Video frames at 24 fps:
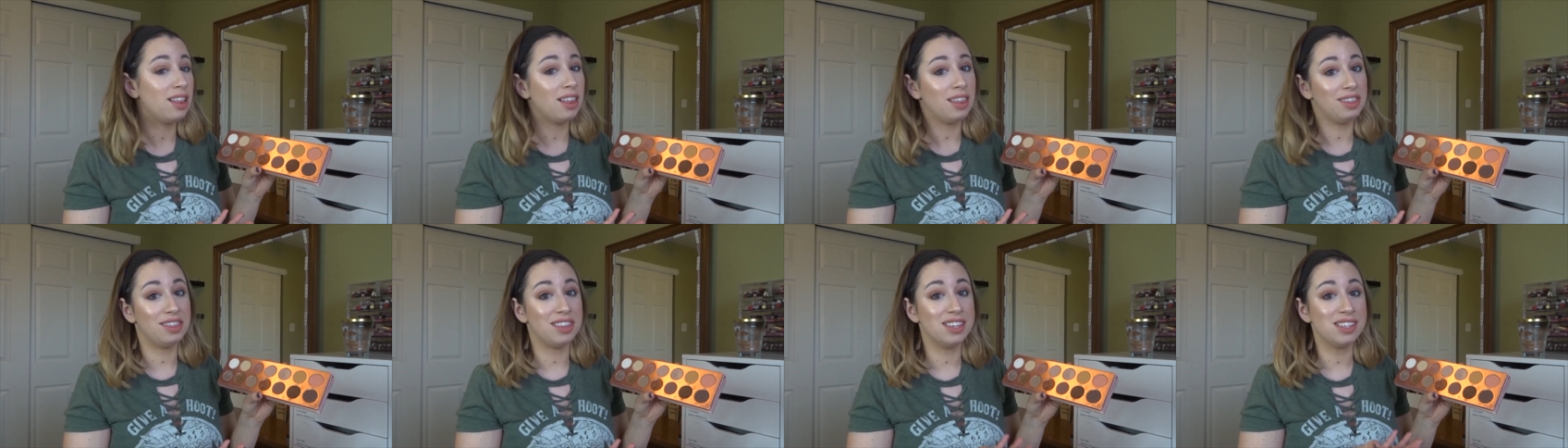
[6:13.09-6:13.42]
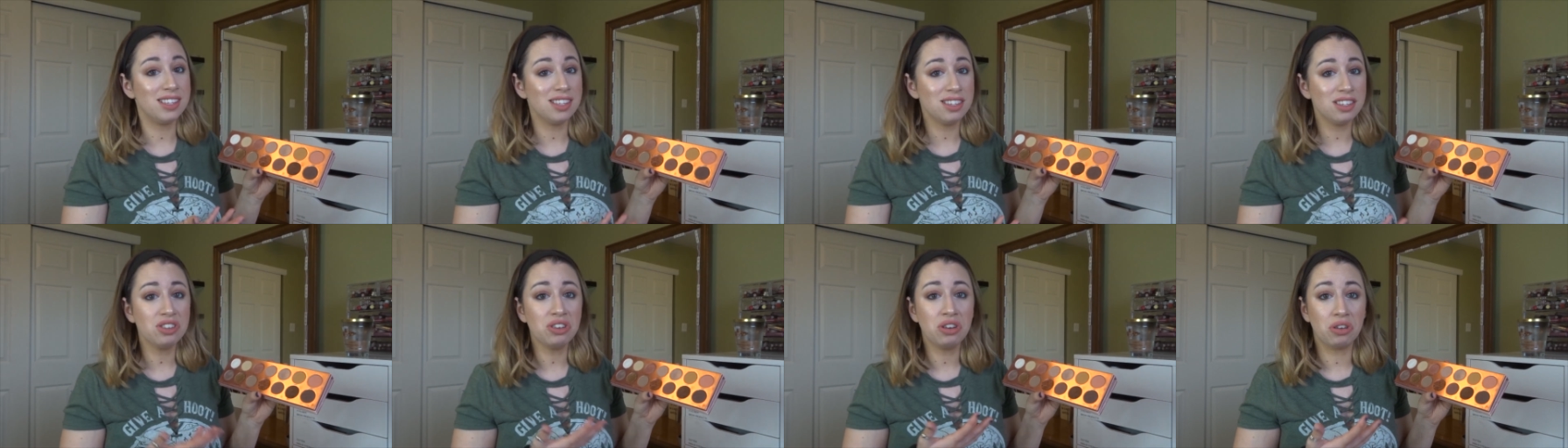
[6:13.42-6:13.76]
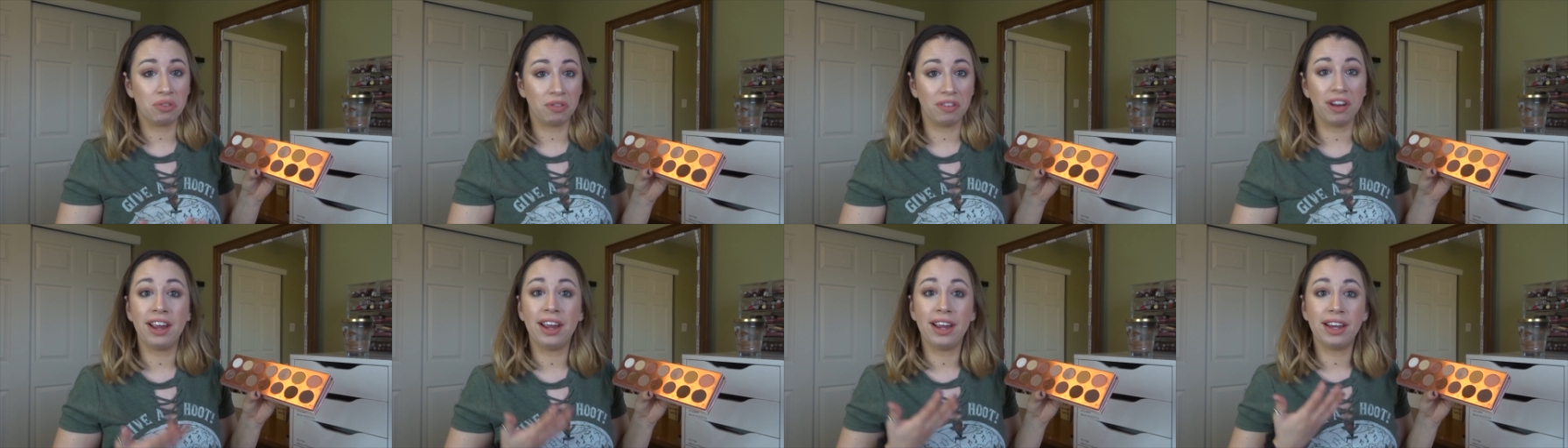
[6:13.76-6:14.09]
This is a
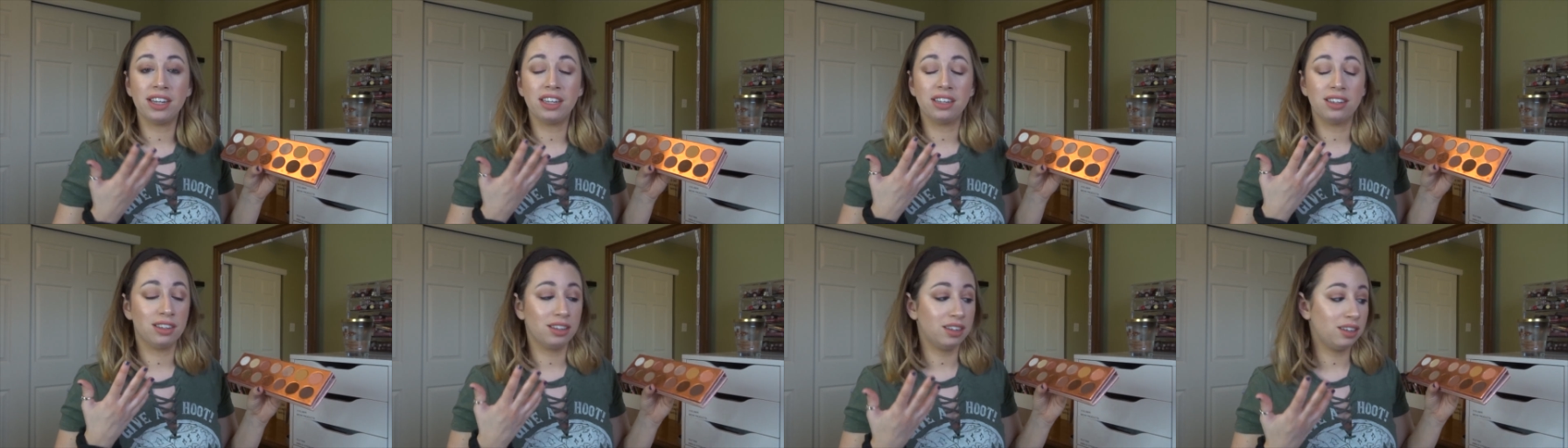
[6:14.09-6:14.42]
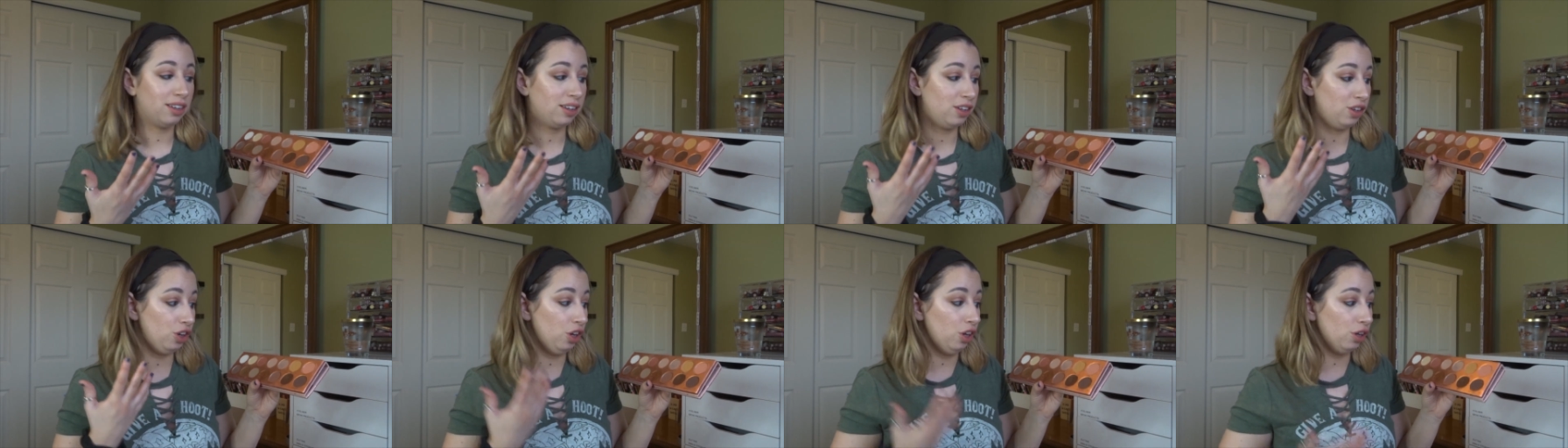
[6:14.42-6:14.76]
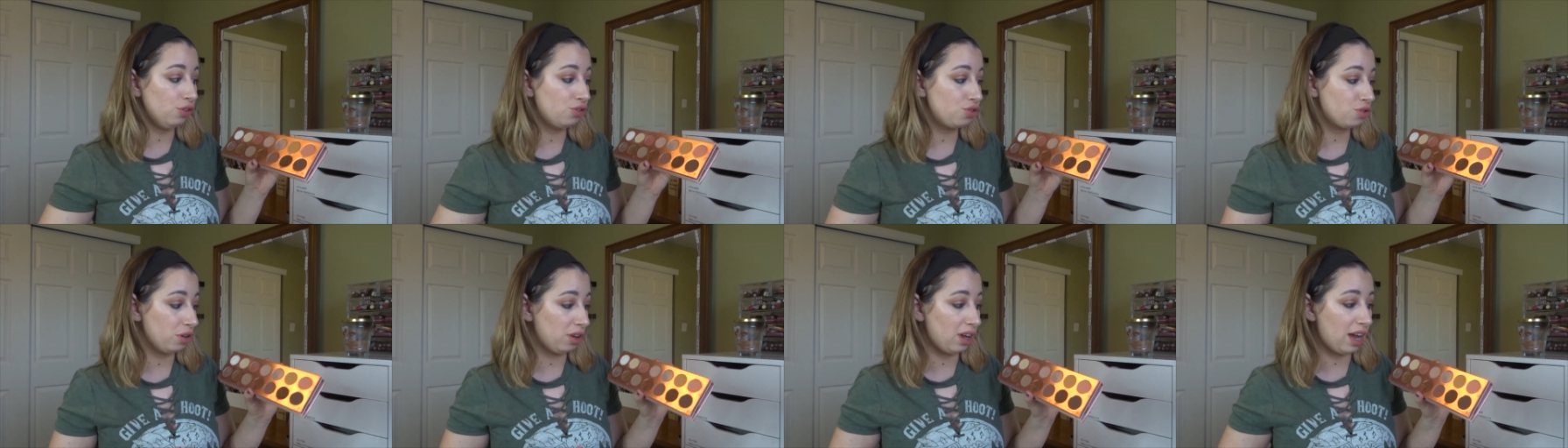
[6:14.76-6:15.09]
great
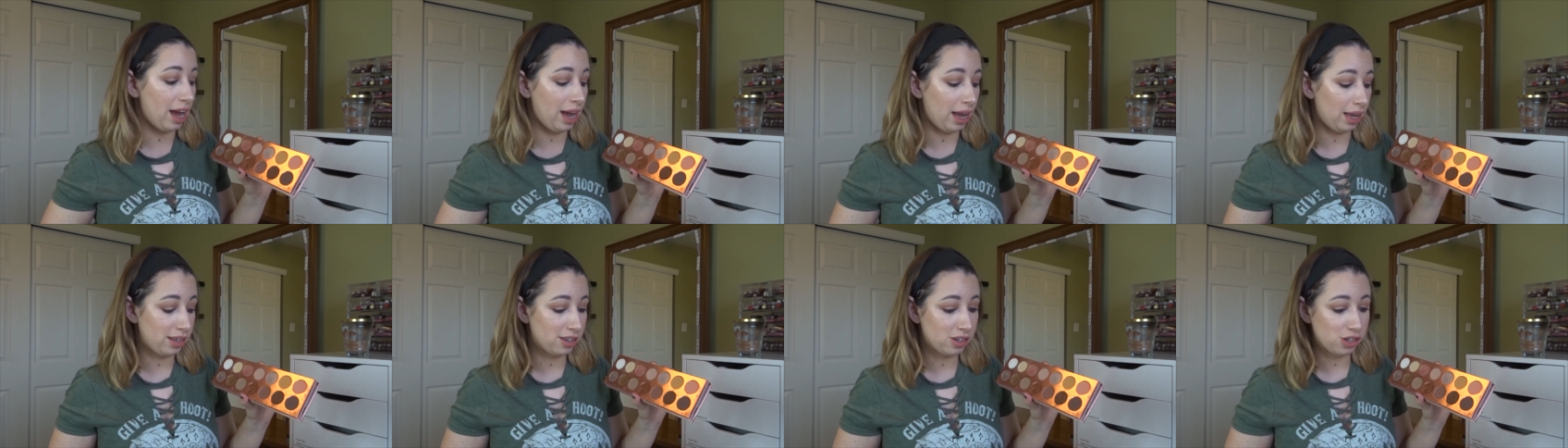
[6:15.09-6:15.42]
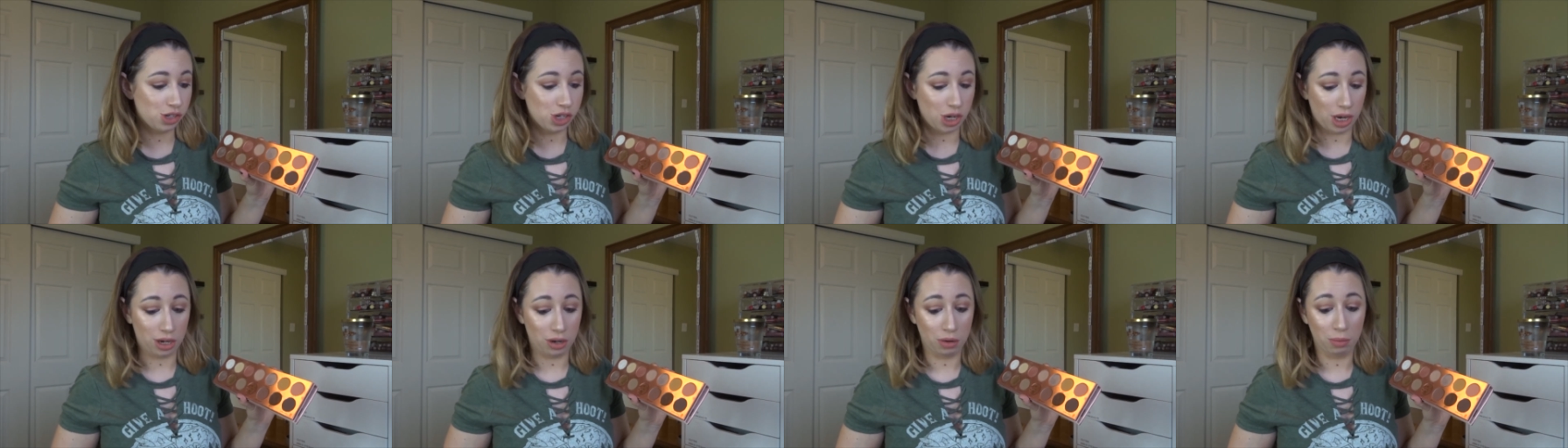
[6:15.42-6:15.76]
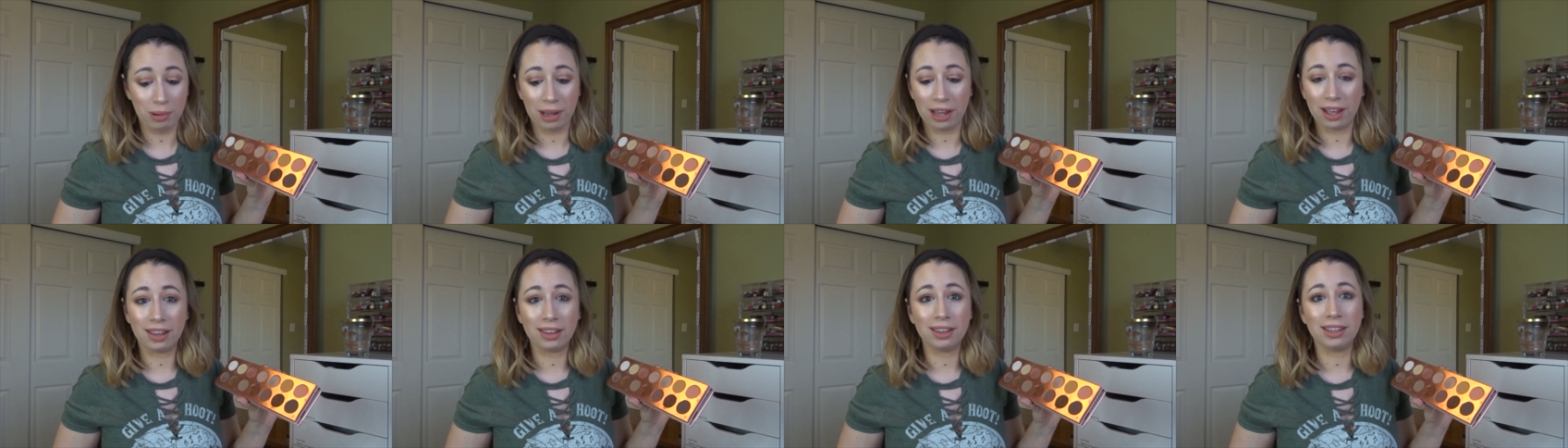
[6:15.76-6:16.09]
neutral eyeshadow
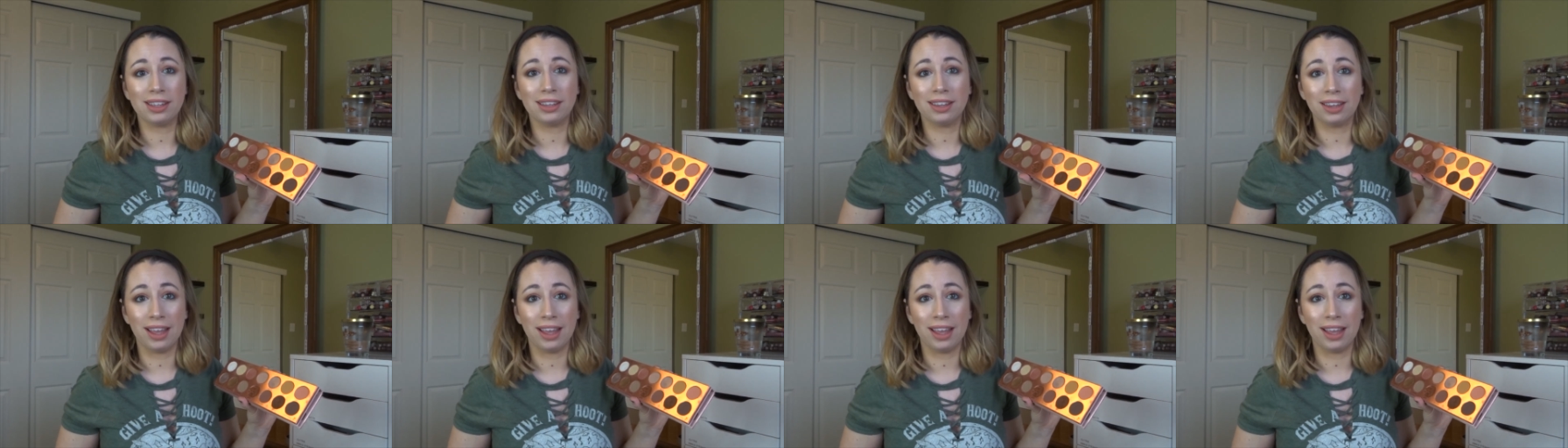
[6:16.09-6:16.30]
palette.